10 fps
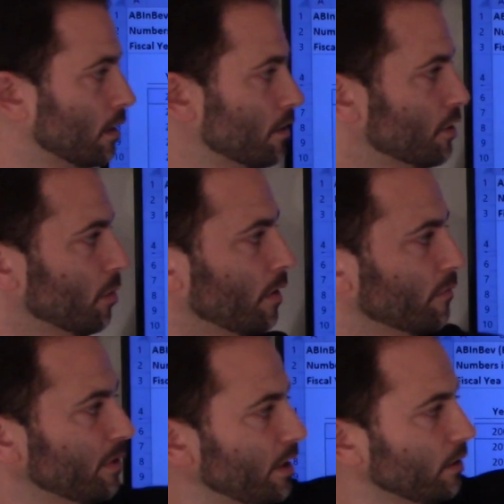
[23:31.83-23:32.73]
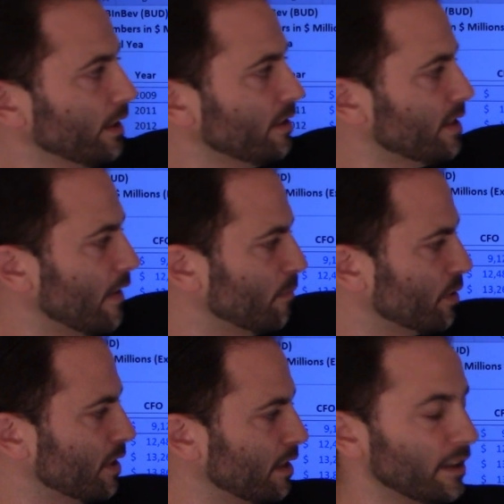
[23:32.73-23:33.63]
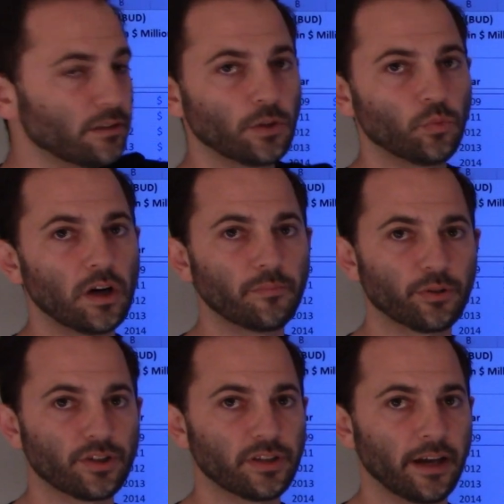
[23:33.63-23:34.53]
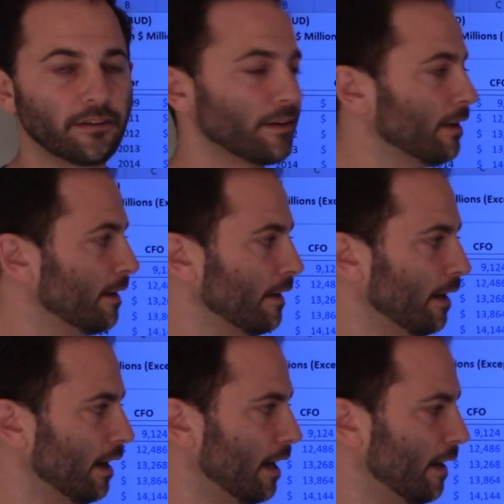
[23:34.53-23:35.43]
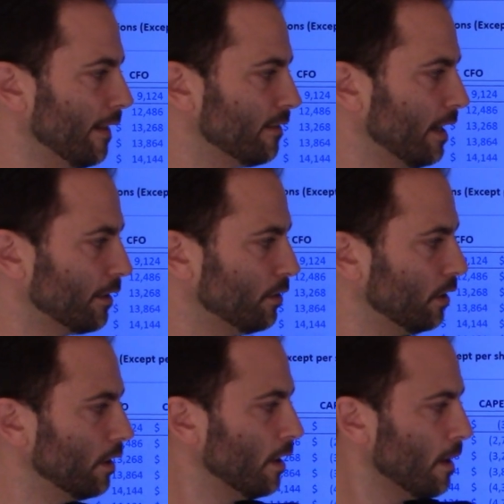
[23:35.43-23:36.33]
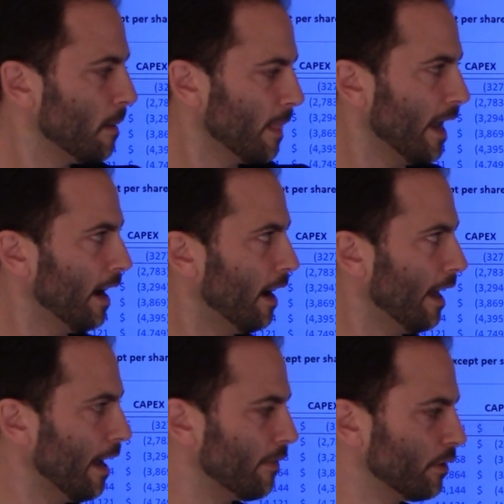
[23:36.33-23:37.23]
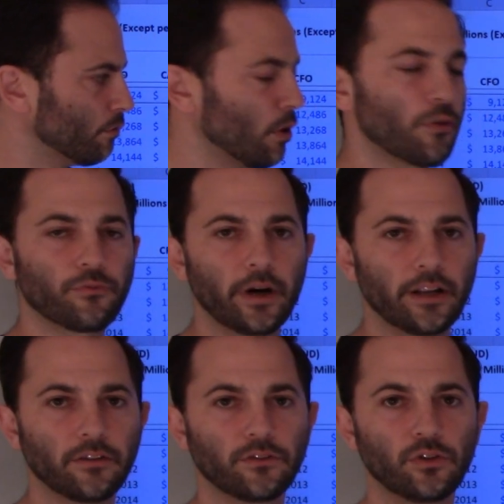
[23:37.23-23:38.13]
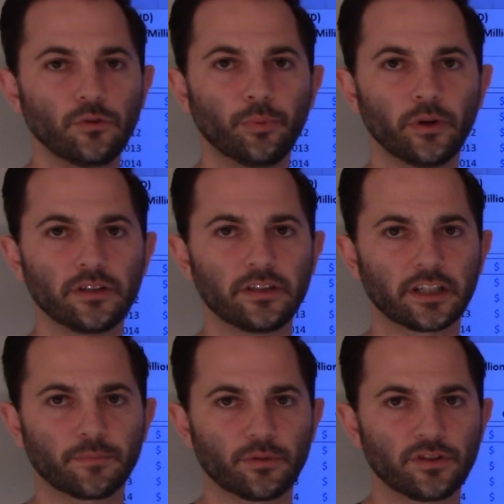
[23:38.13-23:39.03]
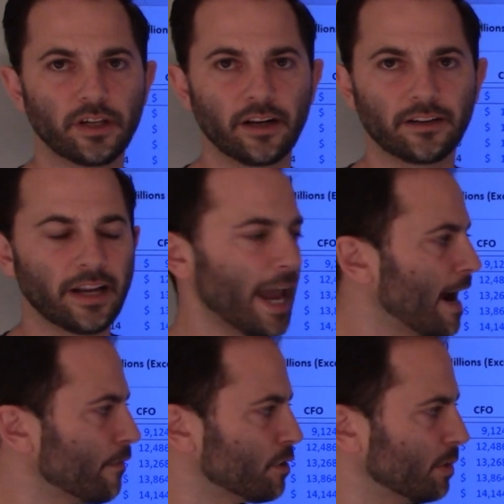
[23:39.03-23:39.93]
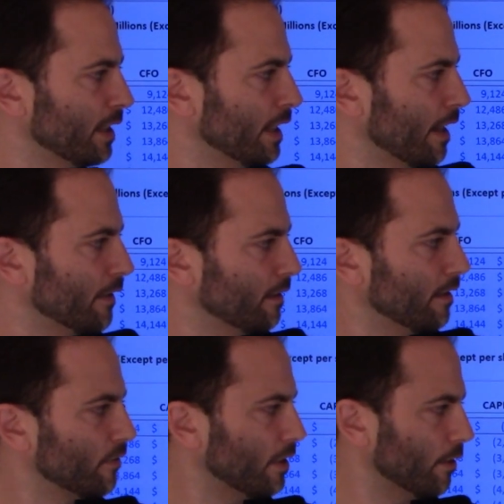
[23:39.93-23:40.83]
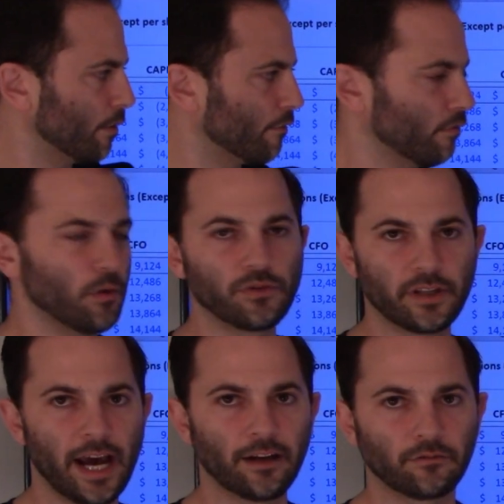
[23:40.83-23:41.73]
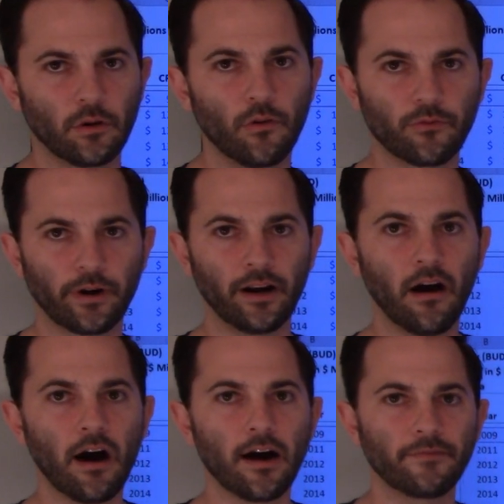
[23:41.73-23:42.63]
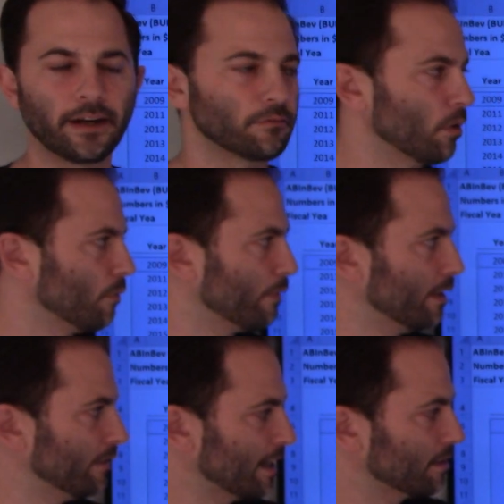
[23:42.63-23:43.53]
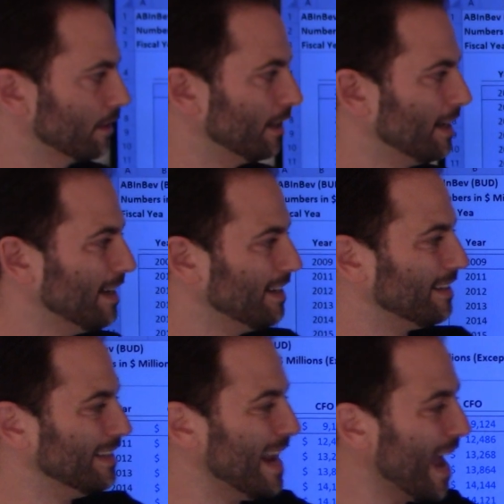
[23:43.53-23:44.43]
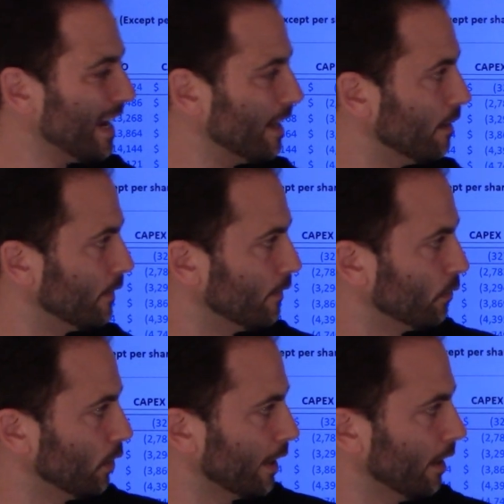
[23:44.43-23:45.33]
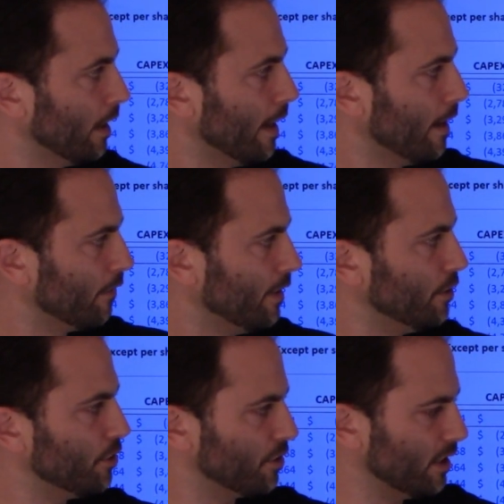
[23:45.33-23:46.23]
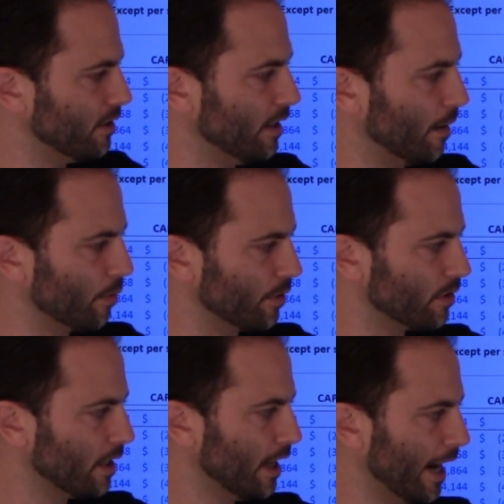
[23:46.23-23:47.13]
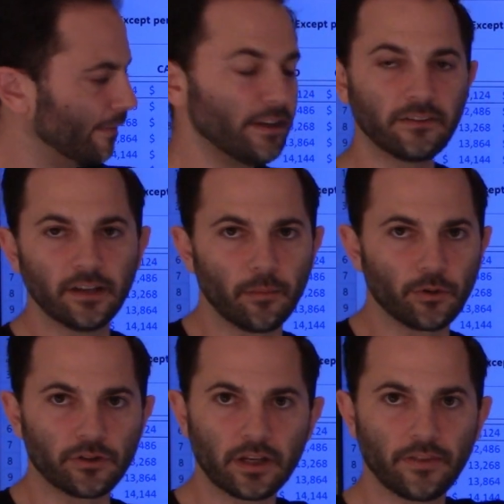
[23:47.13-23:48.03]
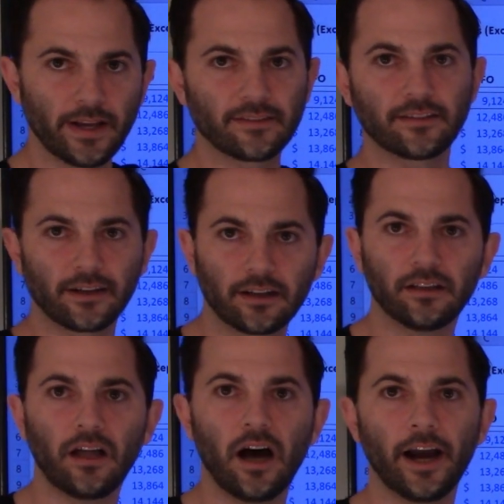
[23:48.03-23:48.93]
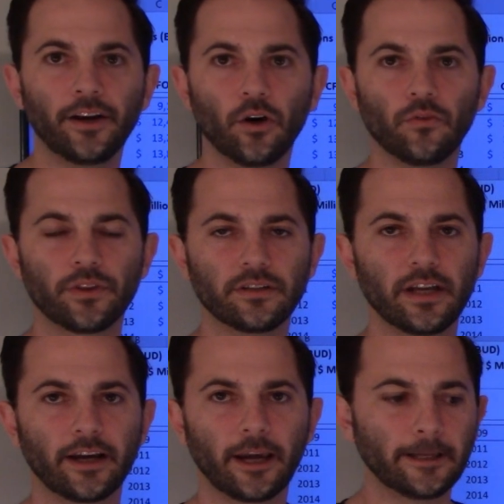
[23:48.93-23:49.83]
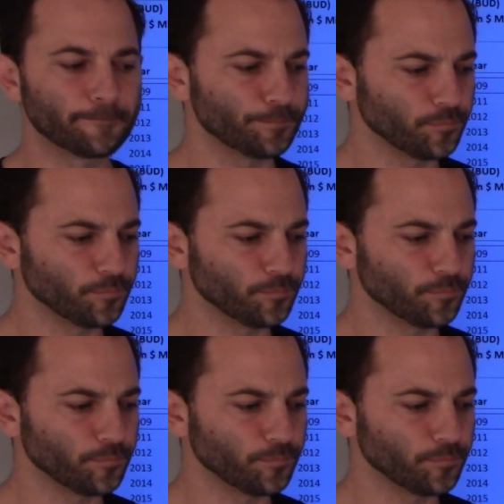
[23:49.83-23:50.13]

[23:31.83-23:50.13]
So they went from yielding 7% to yielding 1%. That's not good. The growth rate is 2.6% as an average, but again, I think this here throws that growth rate off. That growth rate is actually negative. If you look at just these numbers and these numbers, that's a decline over the decade.